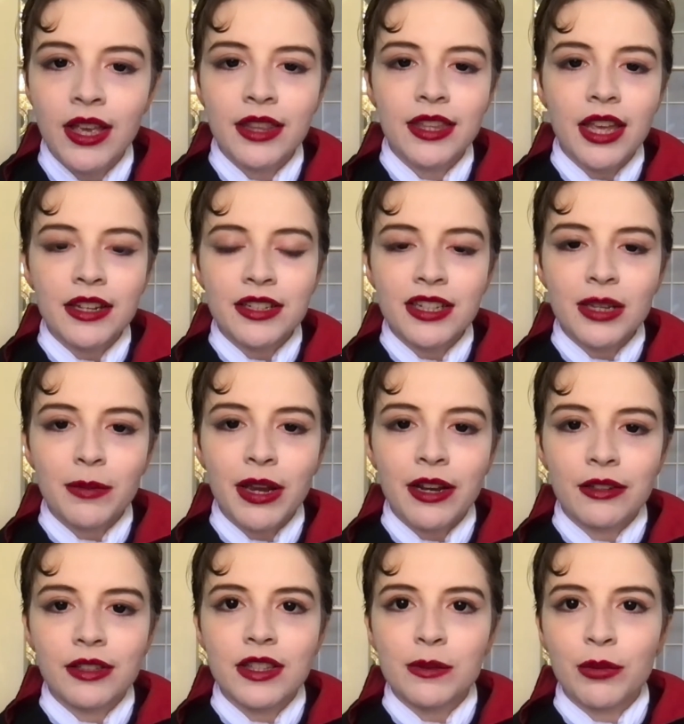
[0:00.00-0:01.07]
The entity
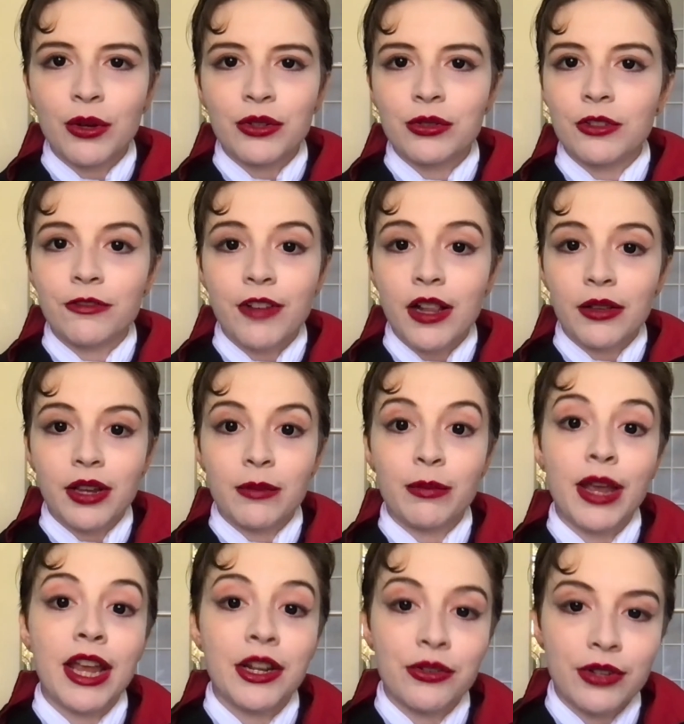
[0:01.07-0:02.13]
apparently spoke to a fellow
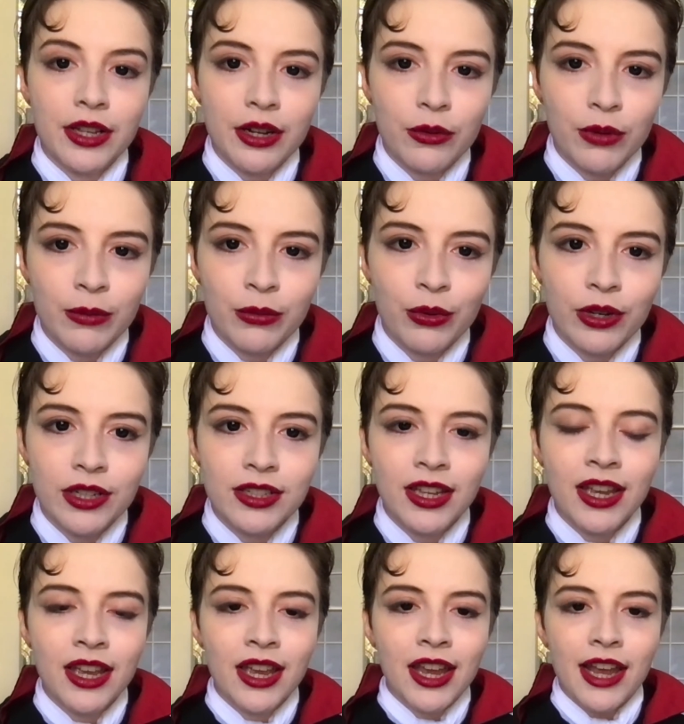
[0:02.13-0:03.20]
compatriot at one point,
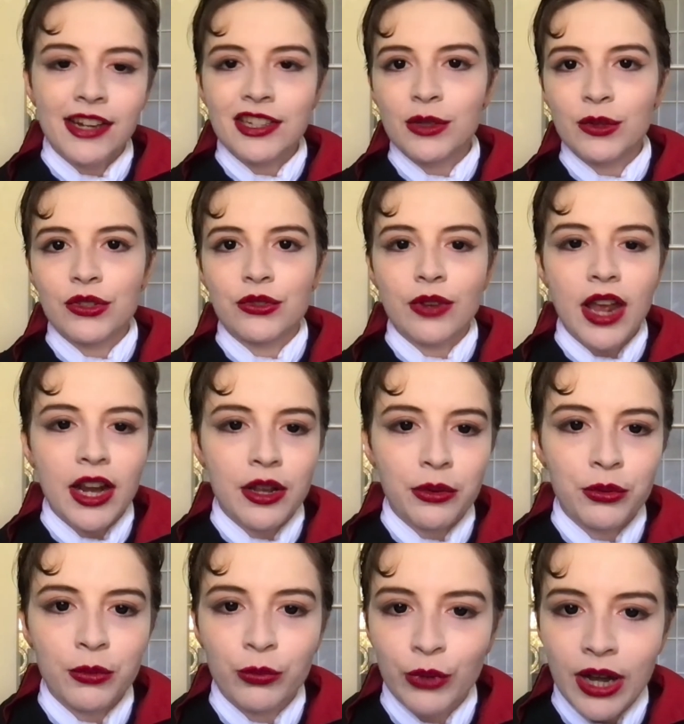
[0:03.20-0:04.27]
and she was dragged
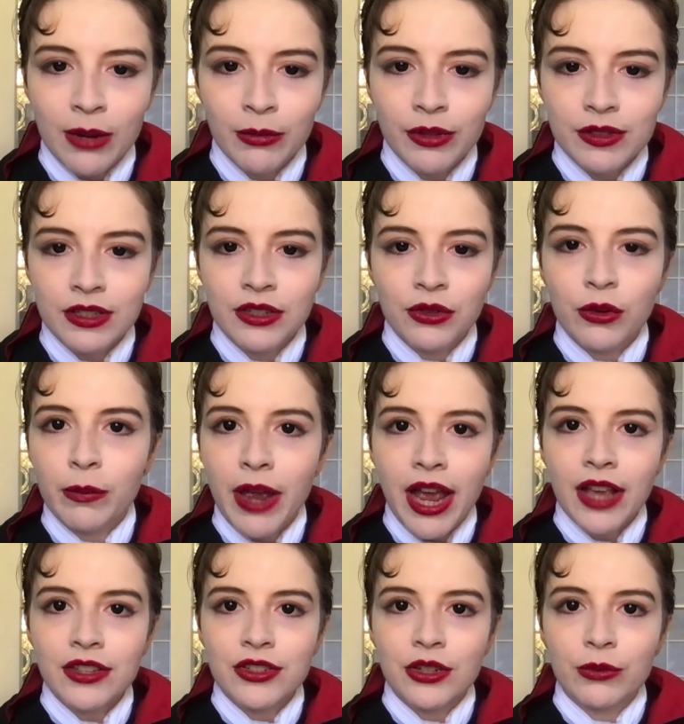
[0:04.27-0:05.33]
through brambles and into a
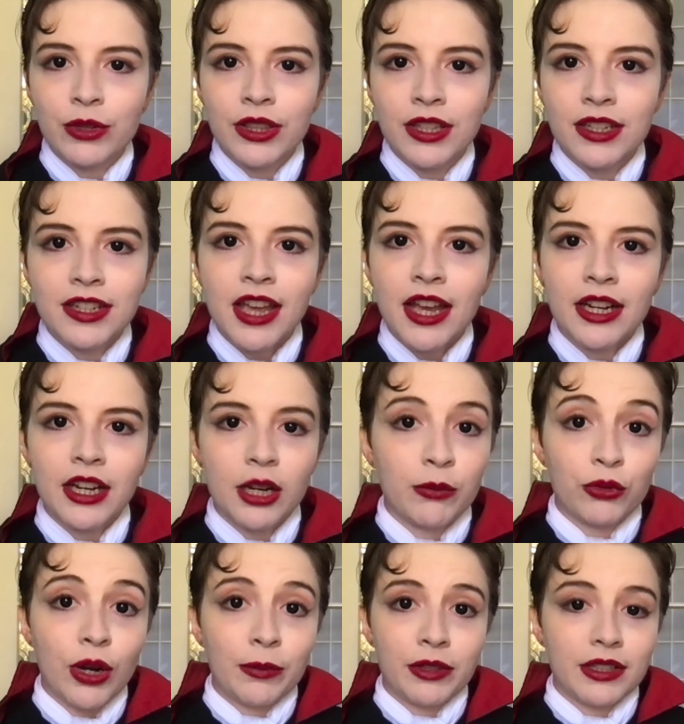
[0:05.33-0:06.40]
pasture when the attack
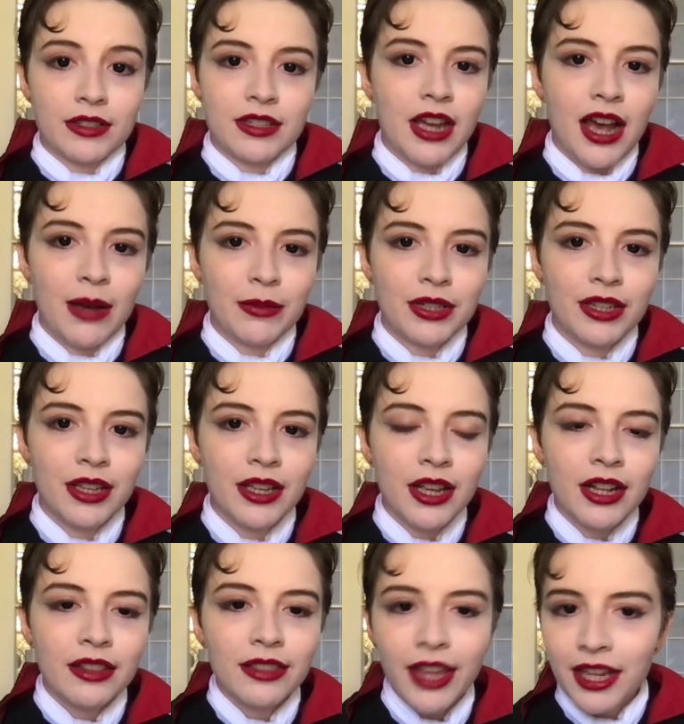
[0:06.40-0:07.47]
abruptly stopped.
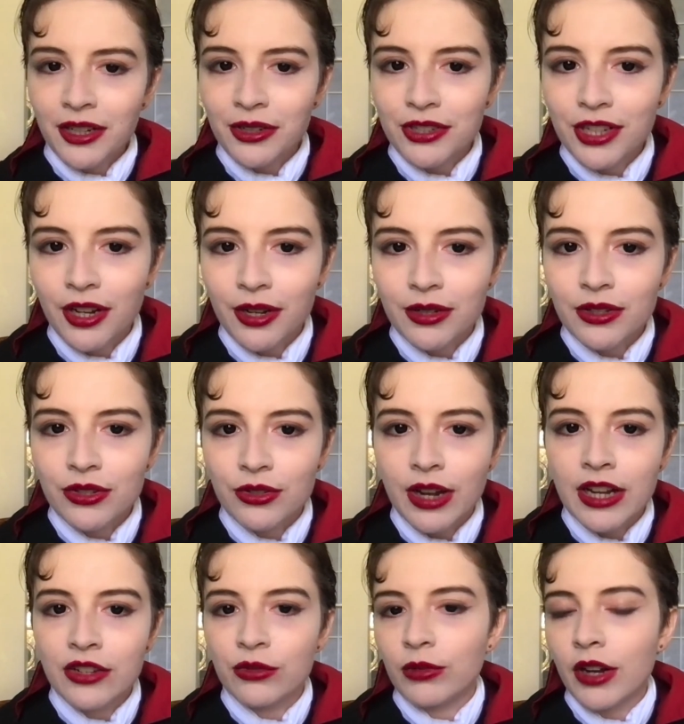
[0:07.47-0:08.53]
Later, she heard a
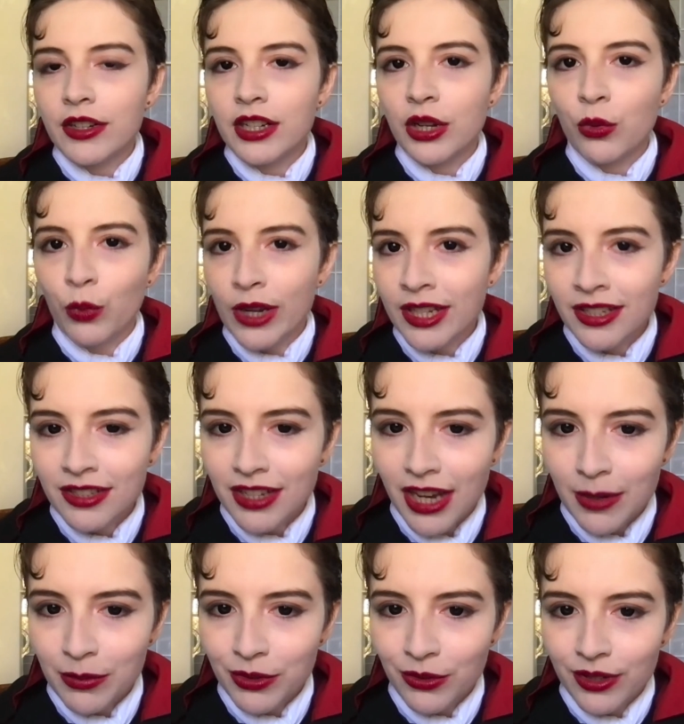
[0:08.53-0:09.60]
strange rushing
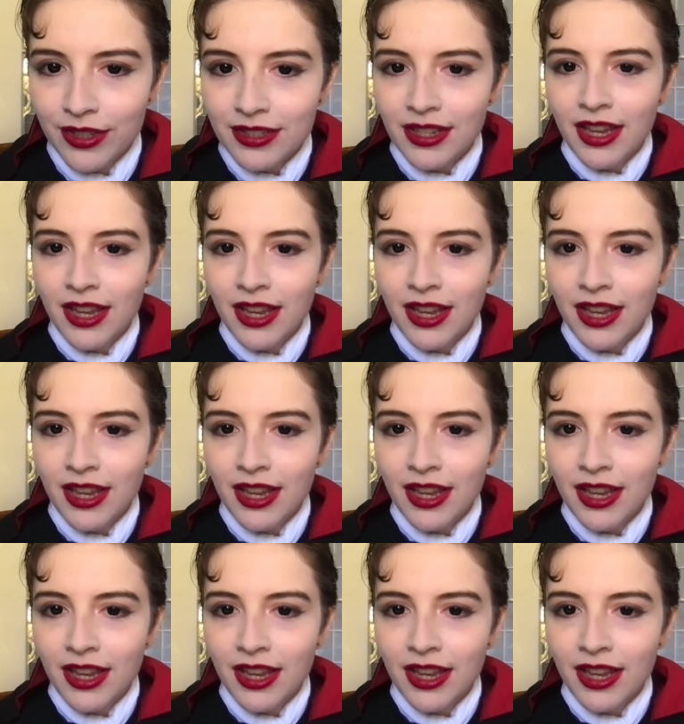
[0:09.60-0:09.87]
wind-type noise